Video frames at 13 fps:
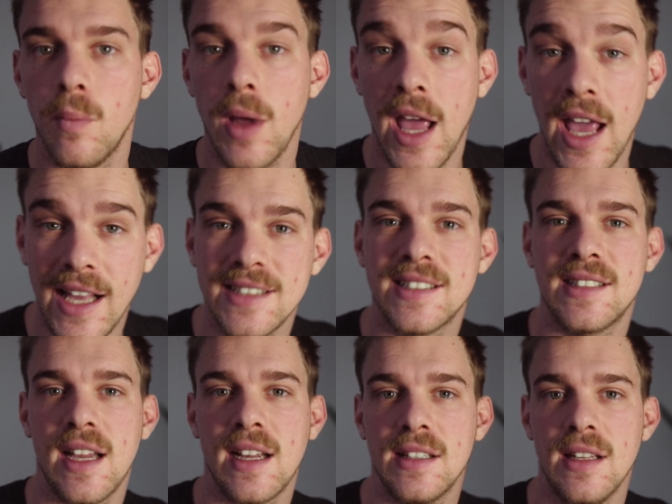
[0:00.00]
his
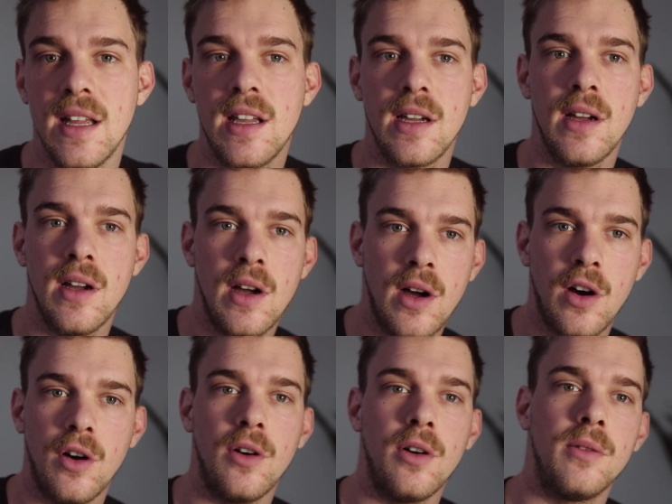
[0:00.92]
technique
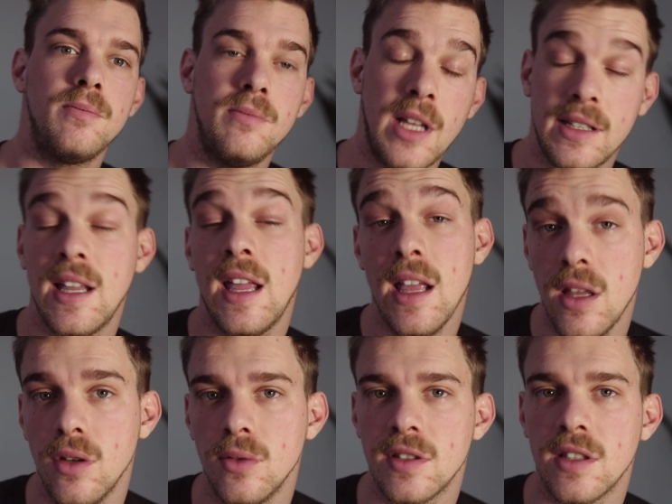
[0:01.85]
that he
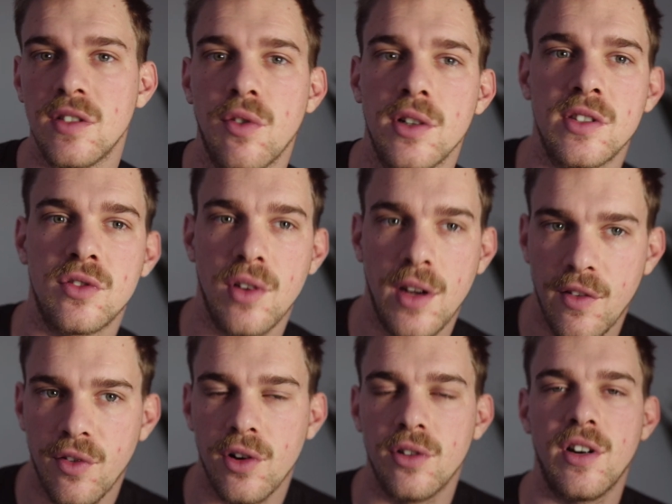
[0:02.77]
uses for street
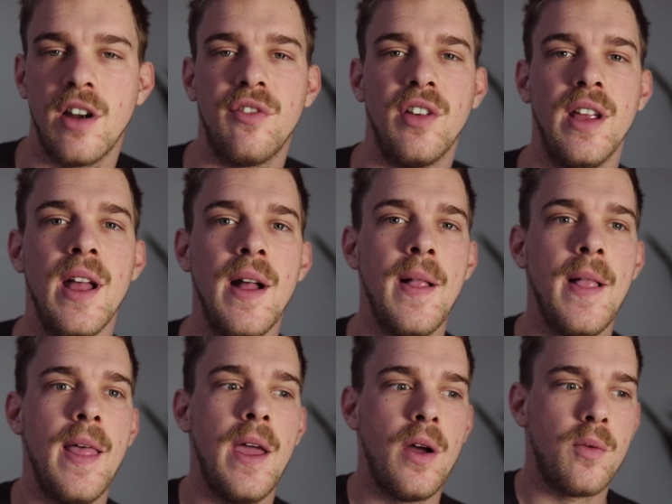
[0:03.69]
photography,
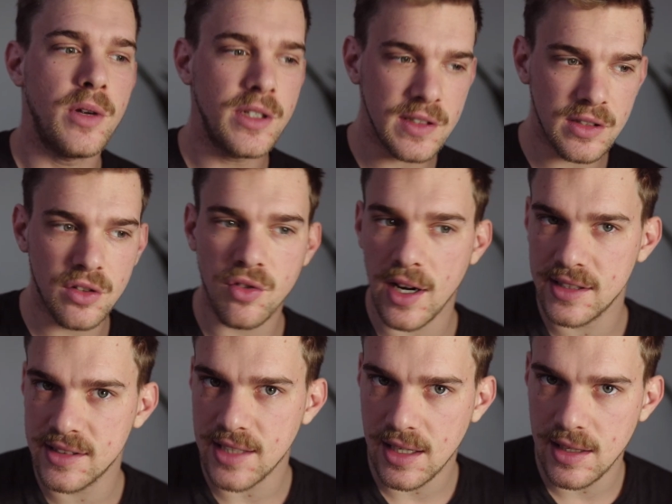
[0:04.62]
which is a
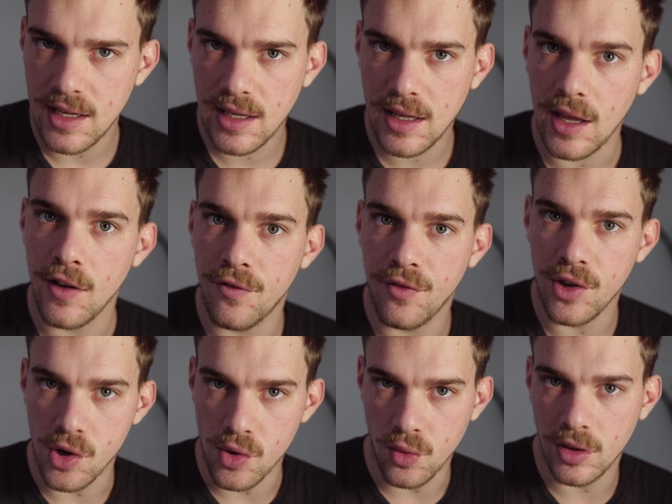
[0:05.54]
great technique if
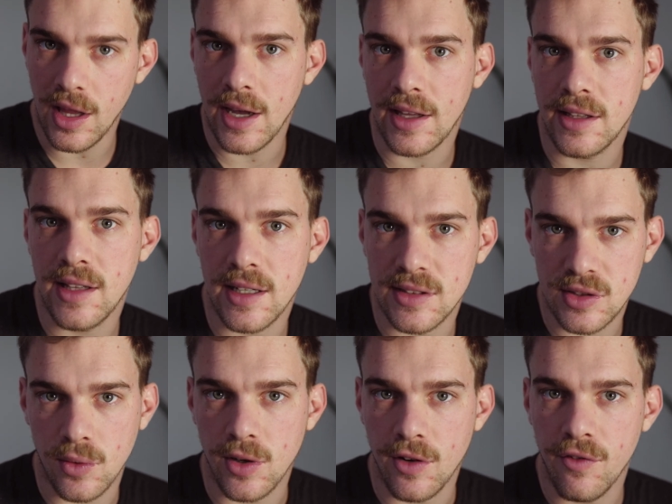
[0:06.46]
you like that
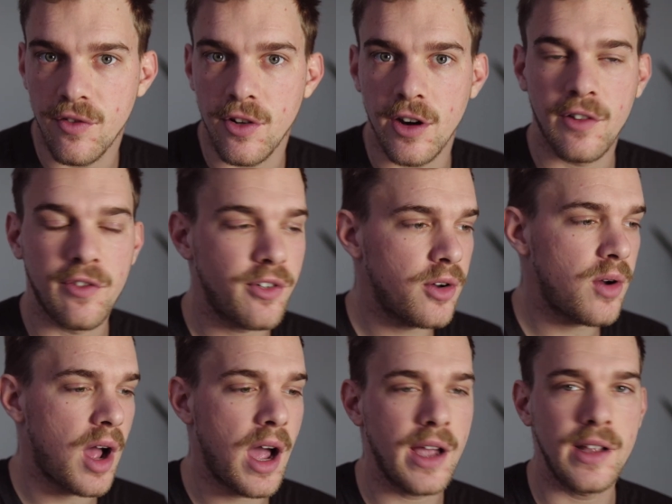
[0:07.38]
sort of
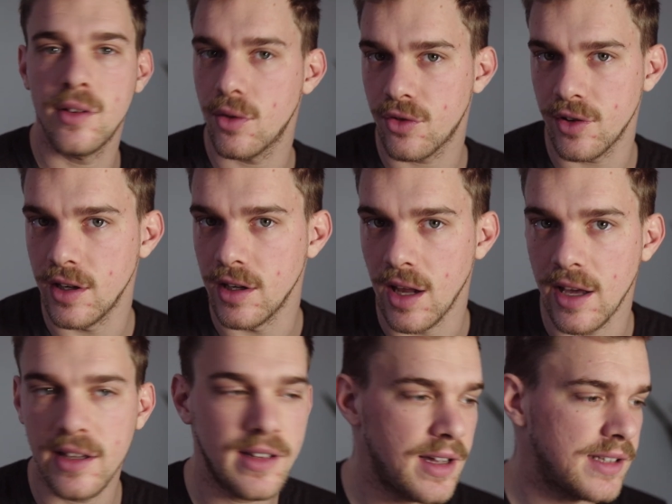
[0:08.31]
workflow. I don't really
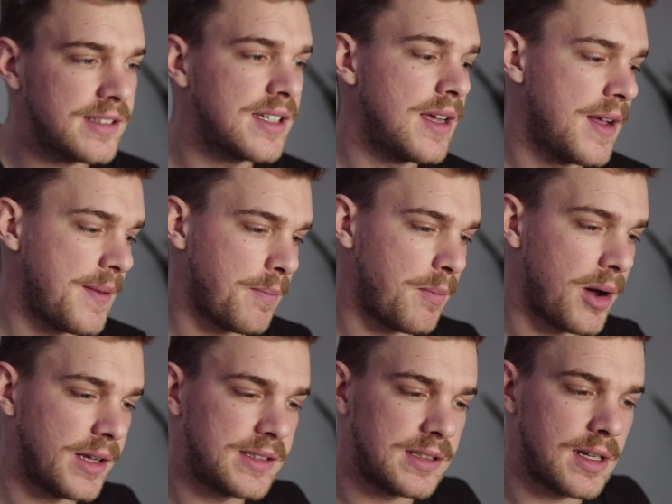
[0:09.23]
like that,
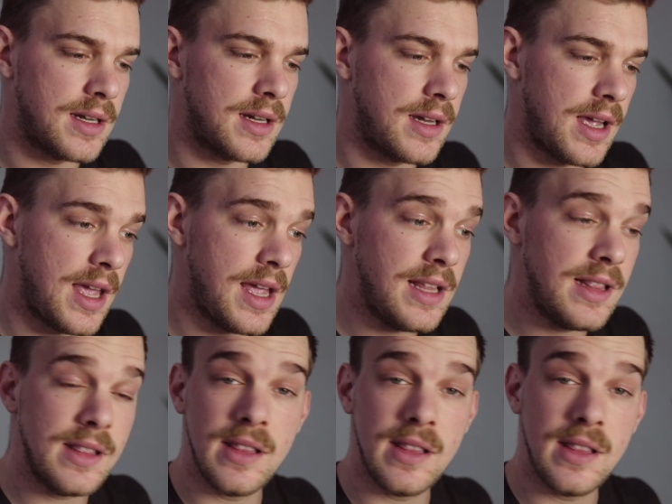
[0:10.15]
but in